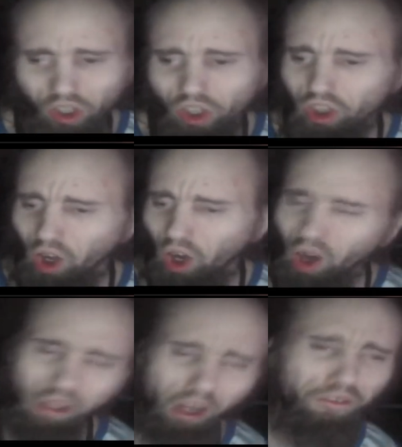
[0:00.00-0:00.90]
So
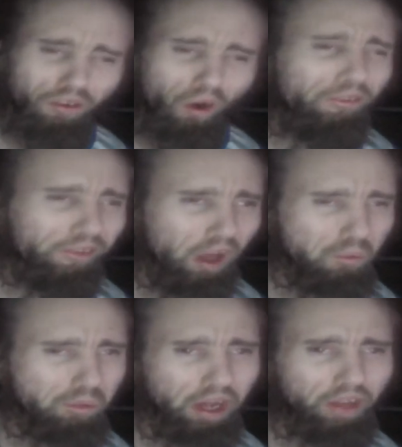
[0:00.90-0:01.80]
all y'all trolls can
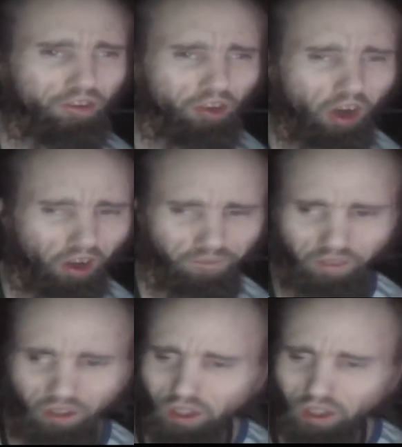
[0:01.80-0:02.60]
piss off.